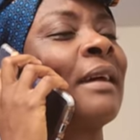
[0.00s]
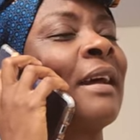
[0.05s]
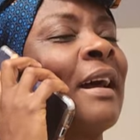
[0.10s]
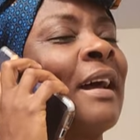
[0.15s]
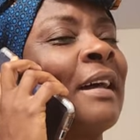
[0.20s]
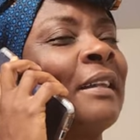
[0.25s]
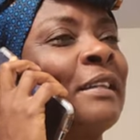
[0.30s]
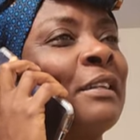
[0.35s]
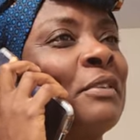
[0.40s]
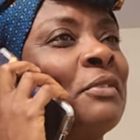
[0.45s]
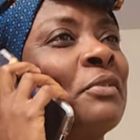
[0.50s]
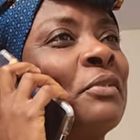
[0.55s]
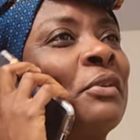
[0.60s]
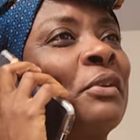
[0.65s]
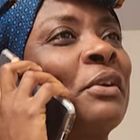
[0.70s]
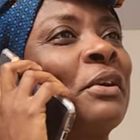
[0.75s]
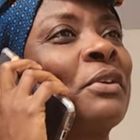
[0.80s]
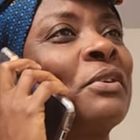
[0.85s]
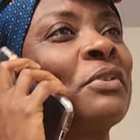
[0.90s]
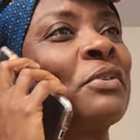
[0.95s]
I need to
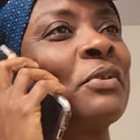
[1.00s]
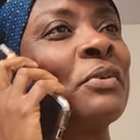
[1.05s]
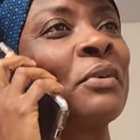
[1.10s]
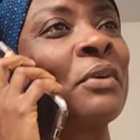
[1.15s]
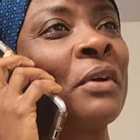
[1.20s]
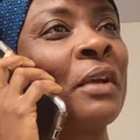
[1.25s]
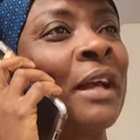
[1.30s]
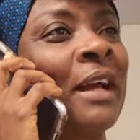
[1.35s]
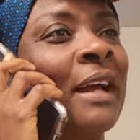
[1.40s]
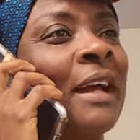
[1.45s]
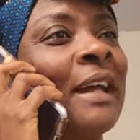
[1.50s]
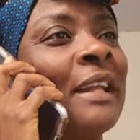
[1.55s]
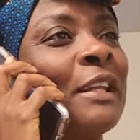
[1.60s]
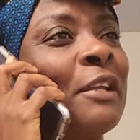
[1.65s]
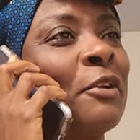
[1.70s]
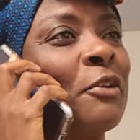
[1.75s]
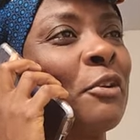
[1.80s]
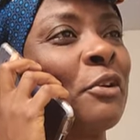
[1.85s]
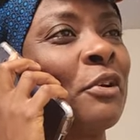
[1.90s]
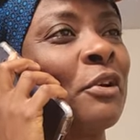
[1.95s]
learn to, I
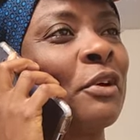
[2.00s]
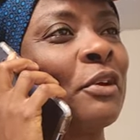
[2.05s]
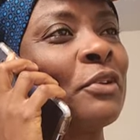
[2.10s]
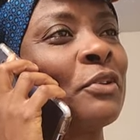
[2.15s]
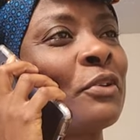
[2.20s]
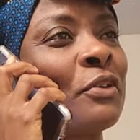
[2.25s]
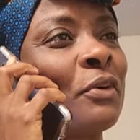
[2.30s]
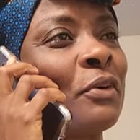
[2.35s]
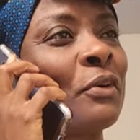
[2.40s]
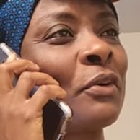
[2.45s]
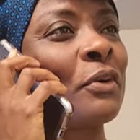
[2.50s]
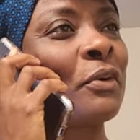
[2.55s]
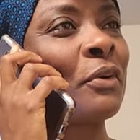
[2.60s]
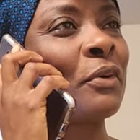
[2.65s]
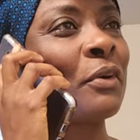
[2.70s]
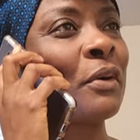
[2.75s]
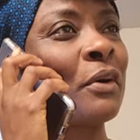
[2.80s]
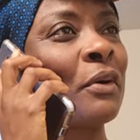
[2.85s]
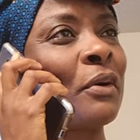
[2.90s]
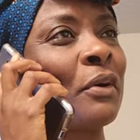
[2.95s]
need to learn to uh,
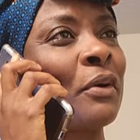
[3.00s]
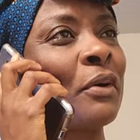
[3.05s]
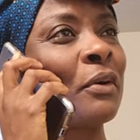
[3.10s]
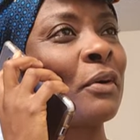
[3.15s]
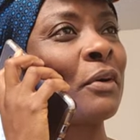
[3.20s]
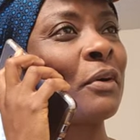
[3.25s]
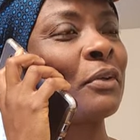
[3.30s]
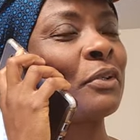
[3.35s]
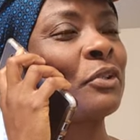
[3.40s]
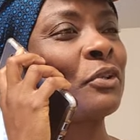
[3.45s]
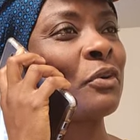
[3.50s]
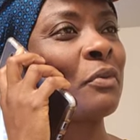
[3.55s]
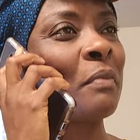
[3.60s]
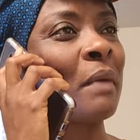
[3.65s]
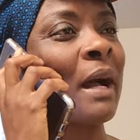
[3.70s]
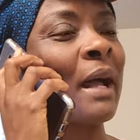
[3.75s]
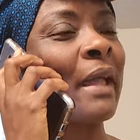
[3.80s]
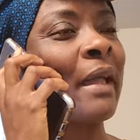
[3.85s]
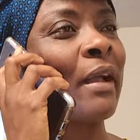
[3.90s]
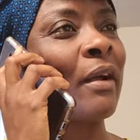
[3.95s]
uh, control
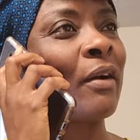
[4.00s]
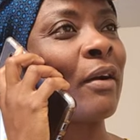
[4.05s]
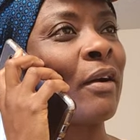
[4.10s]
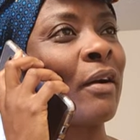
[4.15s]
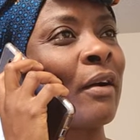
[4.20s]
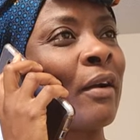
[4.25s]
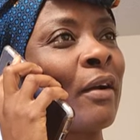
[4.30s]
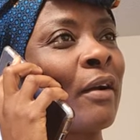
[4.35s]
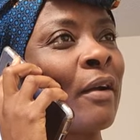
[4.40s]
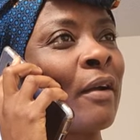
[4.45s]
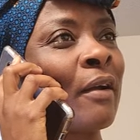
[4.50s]
my anger.